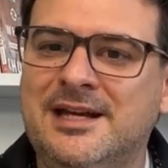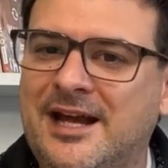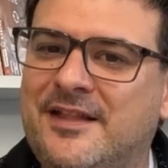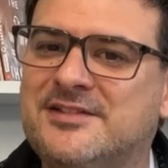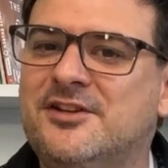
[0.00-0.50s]

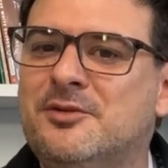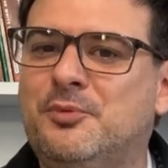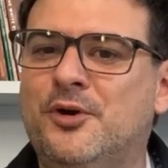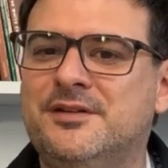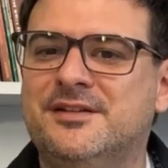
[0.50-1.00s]
And that's another
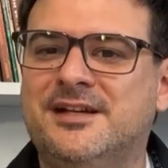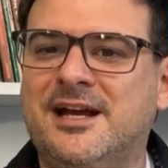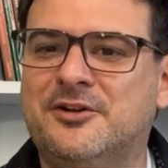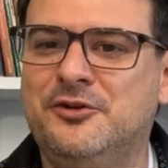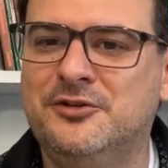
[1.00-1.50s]
point that
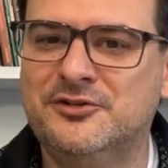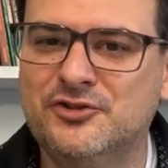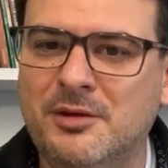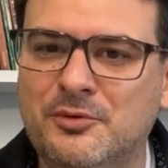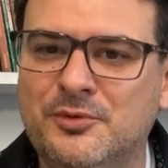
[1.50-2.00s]
got Kuhn in
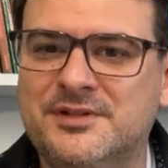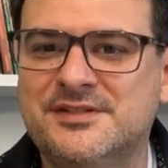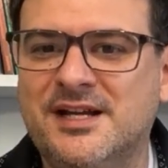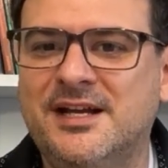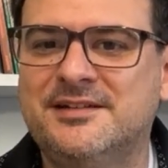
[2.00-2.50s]
trouble with the
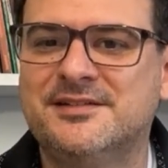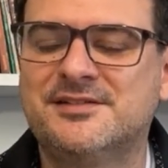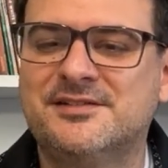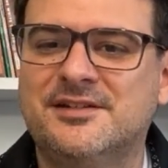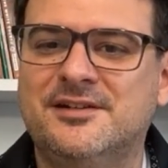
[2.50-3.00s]

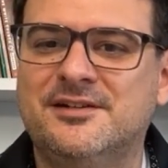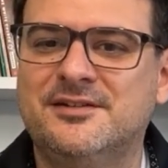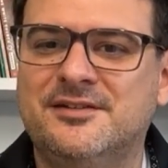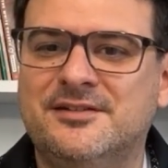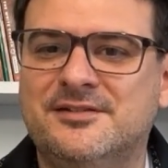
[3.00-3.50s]
scientists,
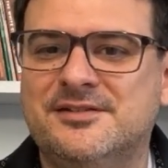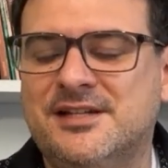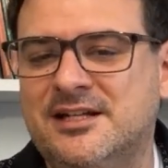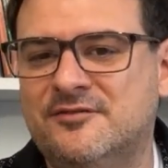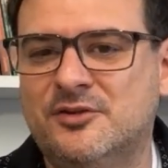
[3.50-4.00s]
the
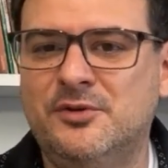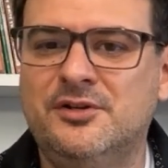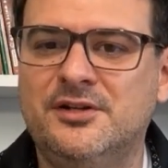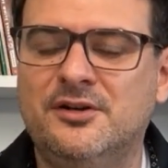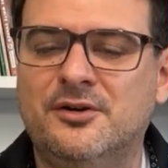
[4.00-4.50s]
scientific
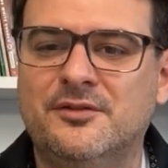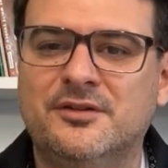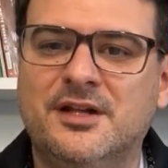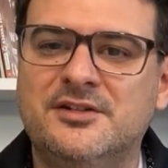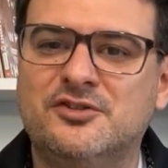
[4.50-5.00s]
community, or
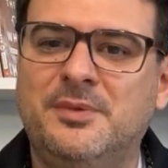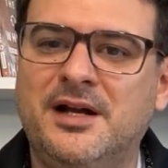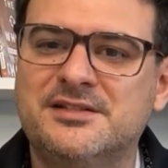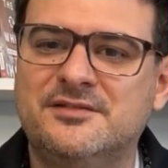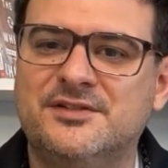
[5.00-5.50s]
the logical
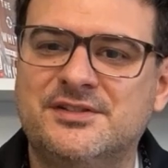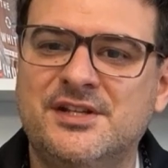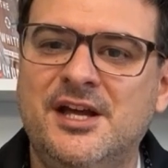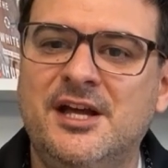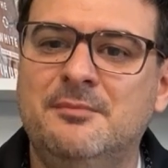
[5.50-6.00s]

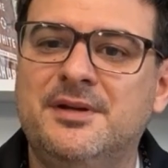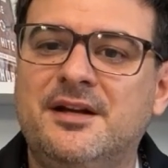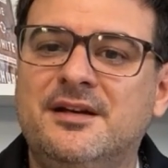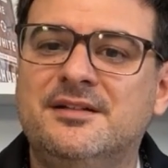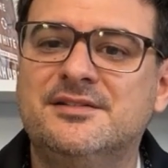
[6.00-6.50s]
positivists,
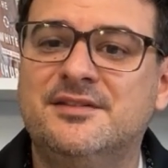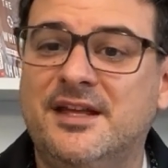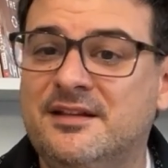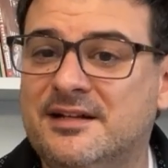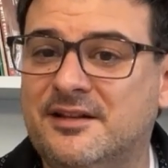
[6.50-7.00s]
because
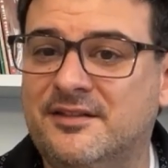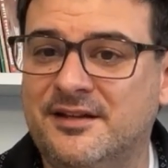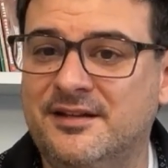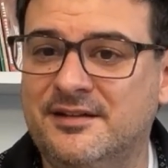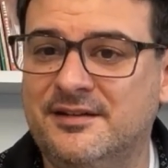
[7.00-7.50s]
they like to
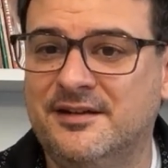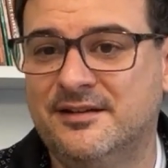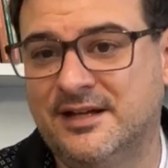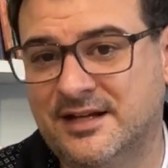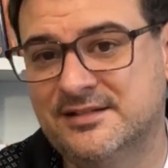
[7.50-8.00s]
think,
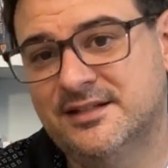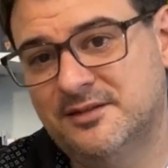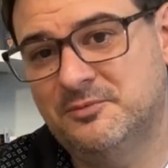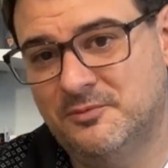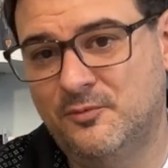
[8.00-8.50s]
and like I
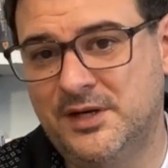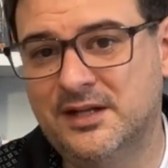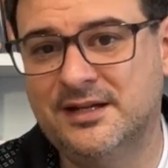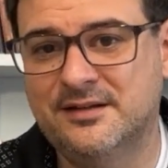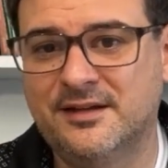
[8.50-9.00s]
said, we
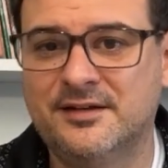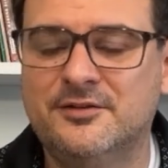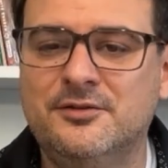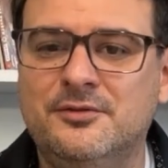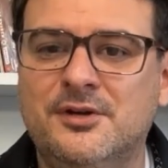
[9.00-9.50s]
like to think
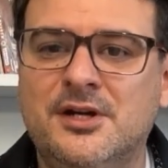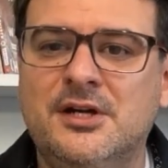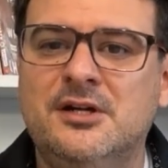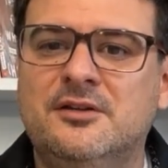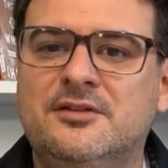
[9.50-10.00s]
too,
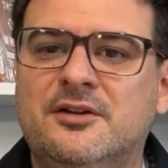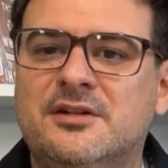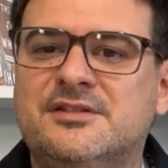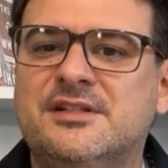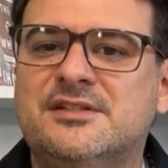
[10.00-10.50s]
that there
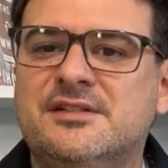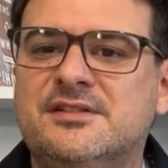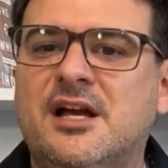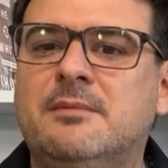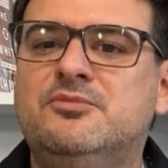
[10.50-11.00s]
exists
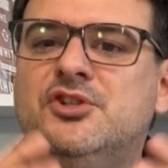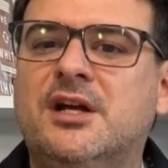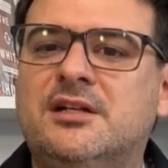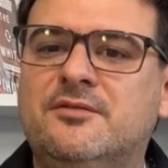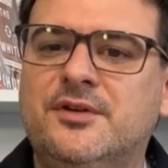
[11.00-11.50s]
this
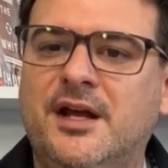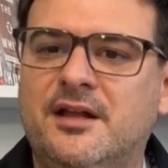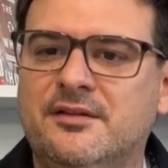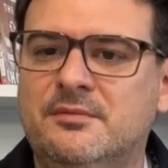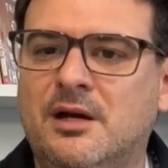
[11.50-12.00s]
objective
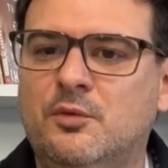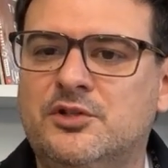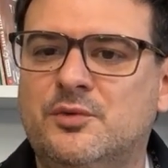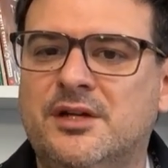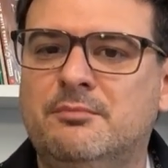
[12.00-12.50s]
reality by
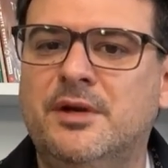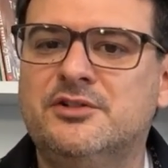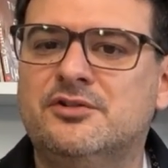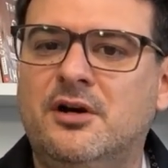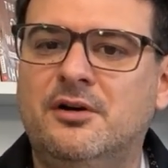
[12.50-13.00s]
which we can
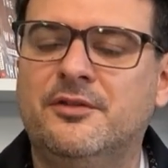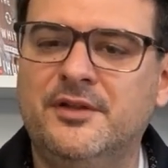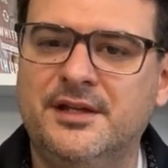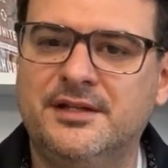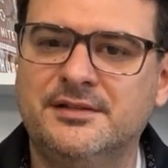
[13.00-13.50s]
measure all
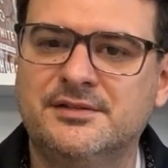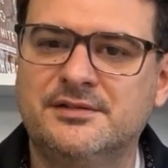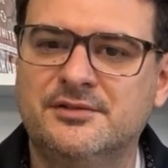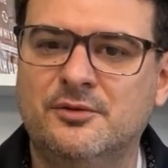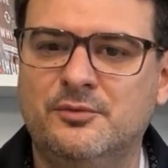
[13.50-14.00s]
things.
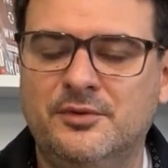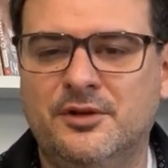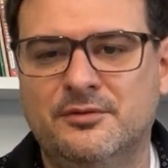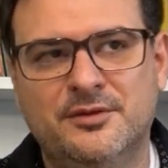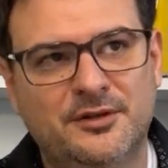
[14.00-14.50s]
So,
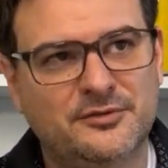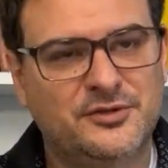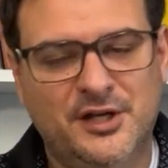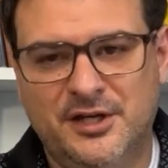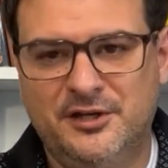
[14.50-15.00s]

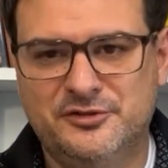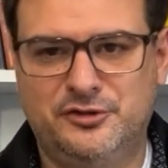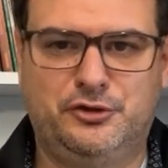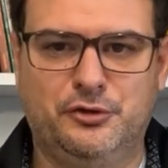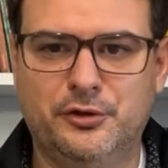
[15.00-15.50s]
here's
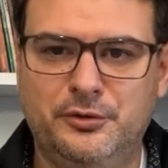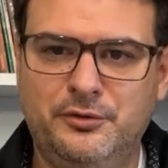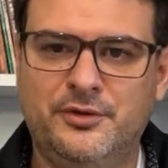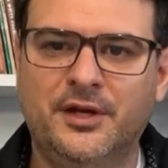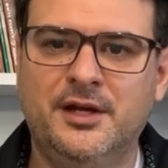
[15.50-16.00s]
the
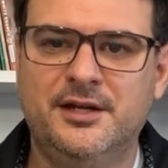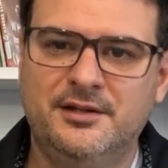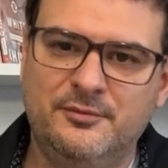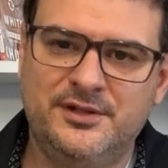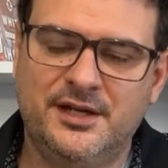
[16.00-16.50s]
truth, and
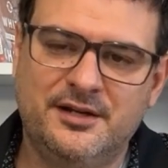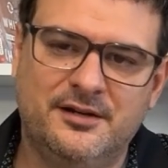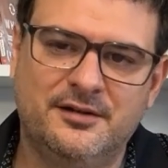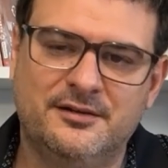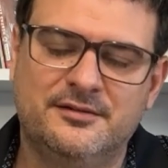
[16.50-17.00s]
then we take
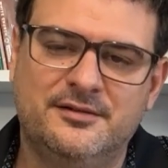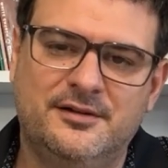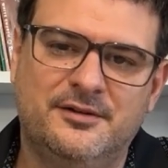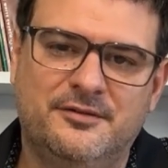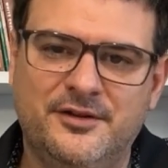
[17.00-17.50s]

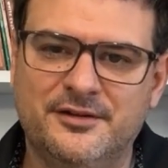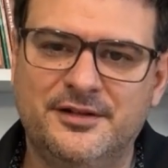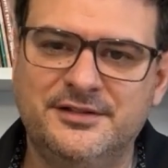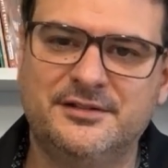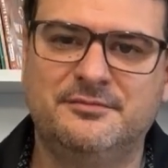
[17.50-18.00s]
our
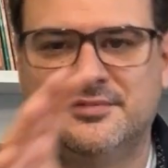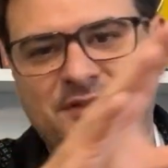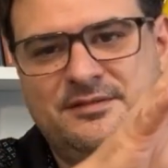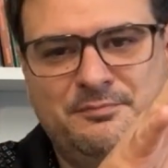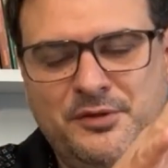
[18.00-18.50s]
theories and
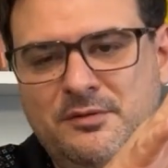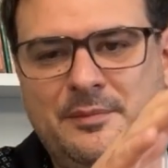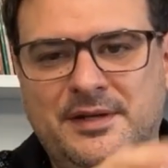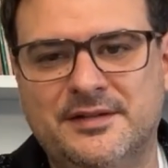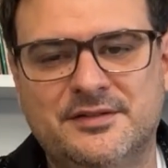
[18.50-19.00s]
put them
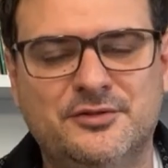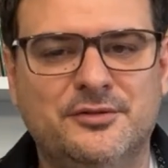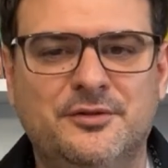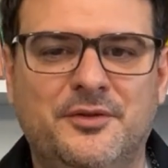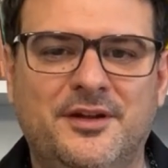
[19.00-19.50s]
up against the
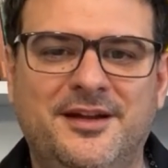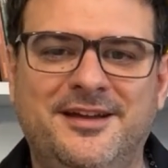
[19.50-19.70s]
truth,